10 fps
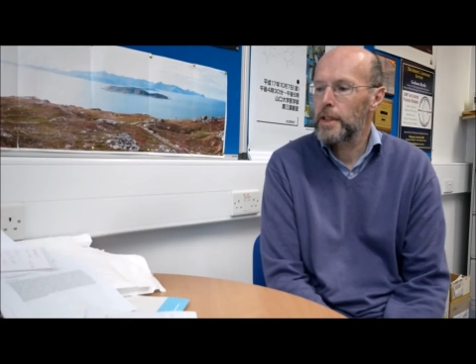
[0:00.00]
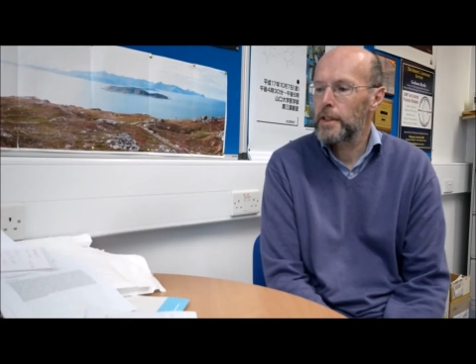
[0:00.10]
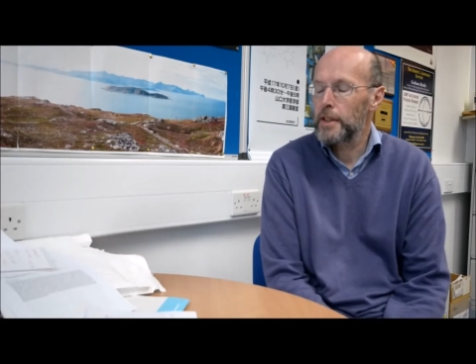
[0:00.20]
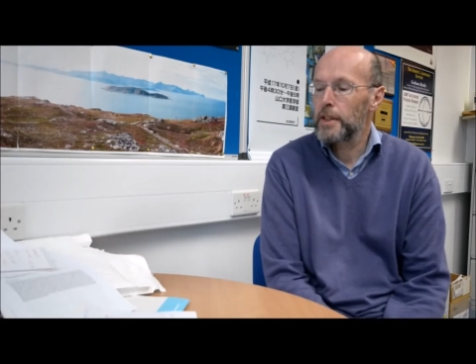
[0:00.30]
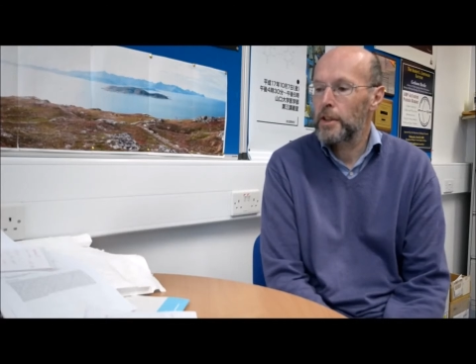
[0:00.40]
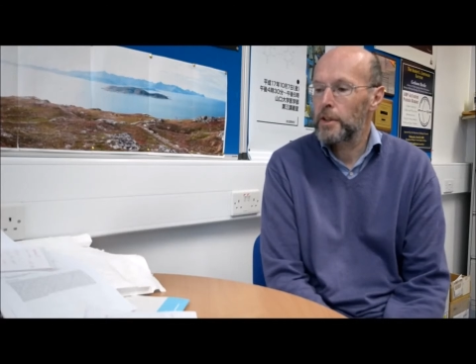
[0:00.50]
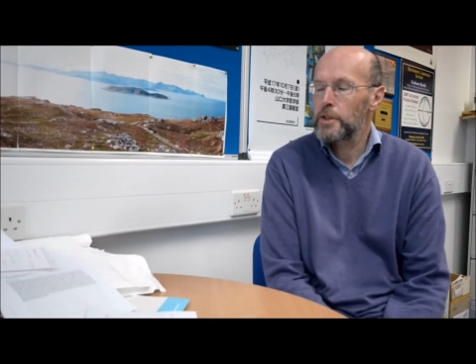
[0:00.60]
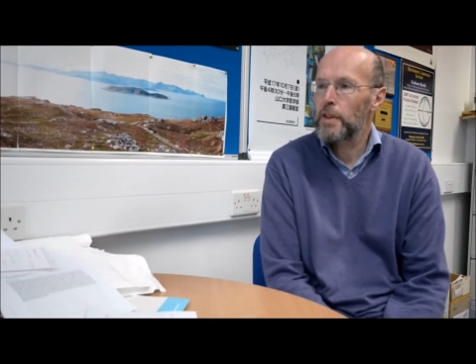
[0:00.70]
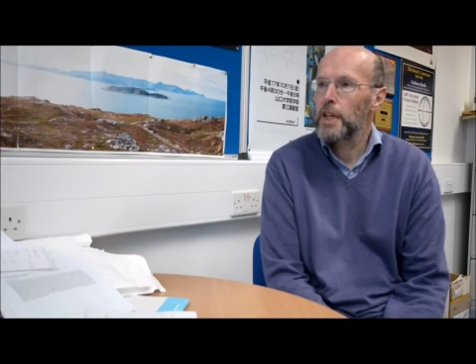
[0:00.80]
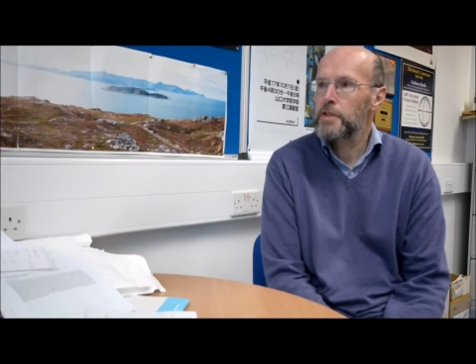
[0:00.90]
the College
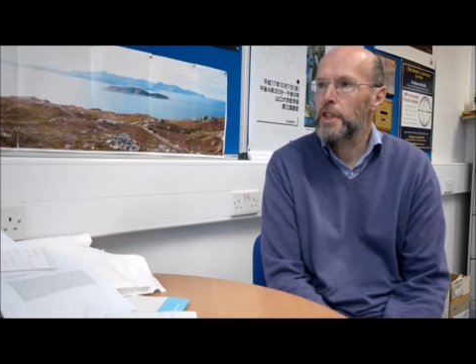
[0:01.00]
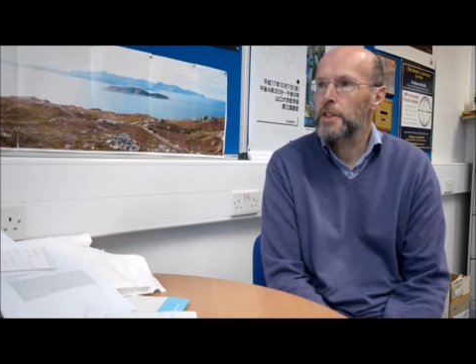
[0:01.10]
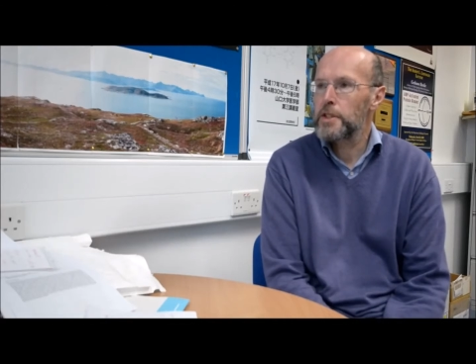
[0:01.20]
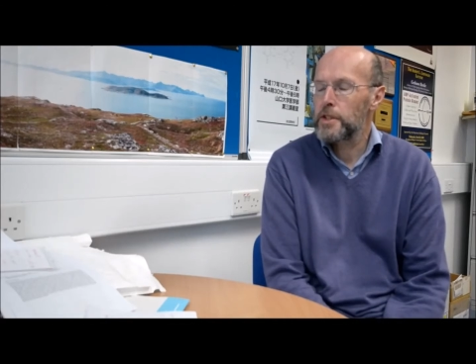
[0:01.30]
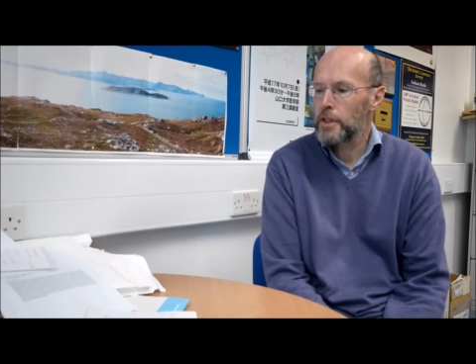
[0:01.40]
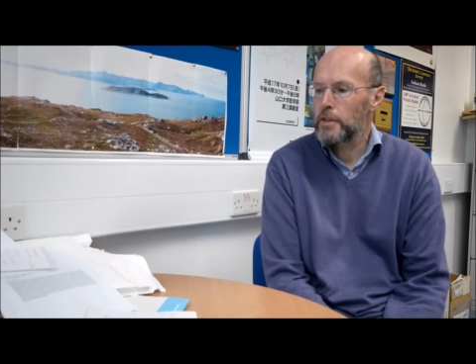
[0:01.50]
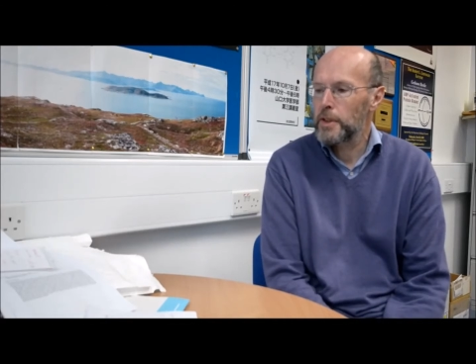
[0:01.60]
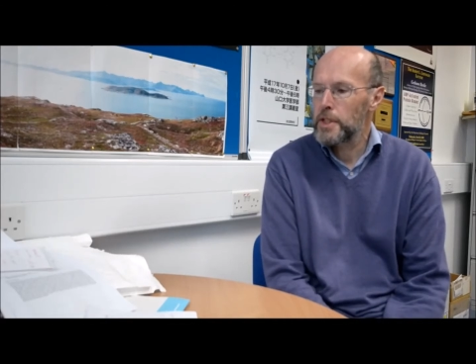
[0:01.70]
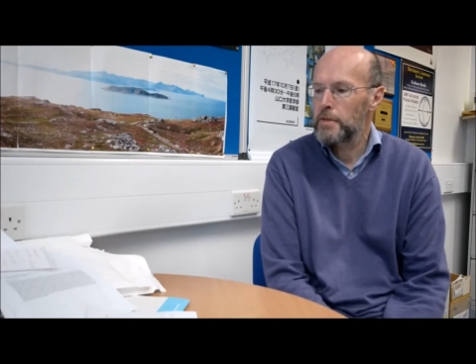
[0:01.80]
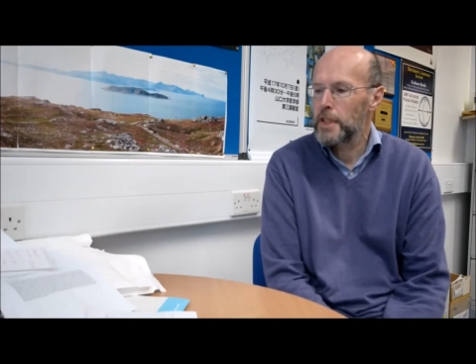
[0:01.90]
of Life Sciences at the
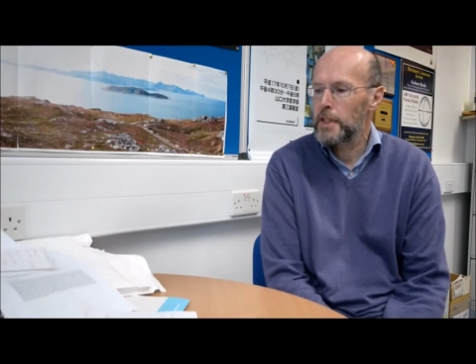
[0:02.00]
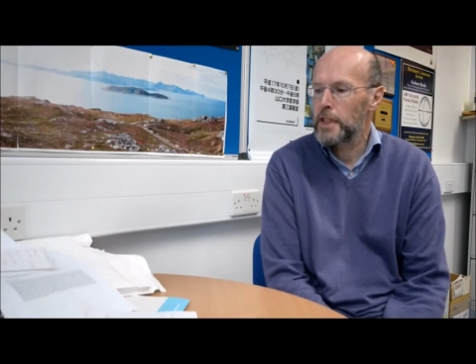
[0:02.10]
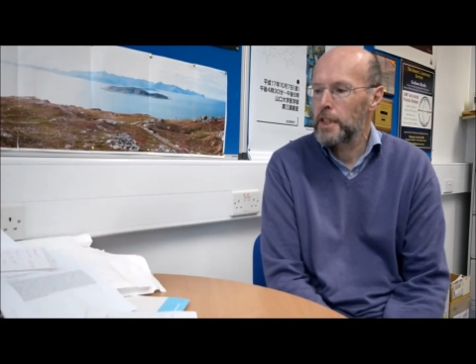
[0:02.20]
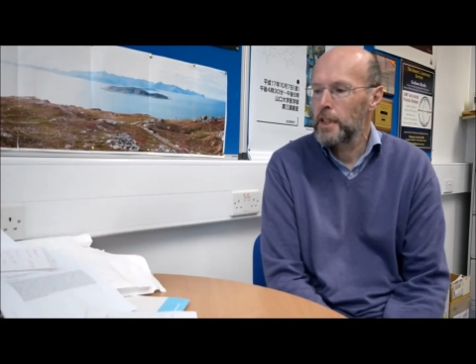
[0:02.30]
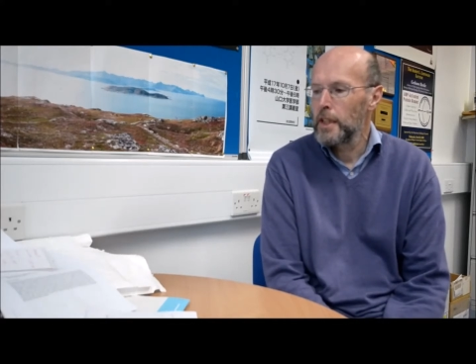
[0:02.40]
University of Dundee.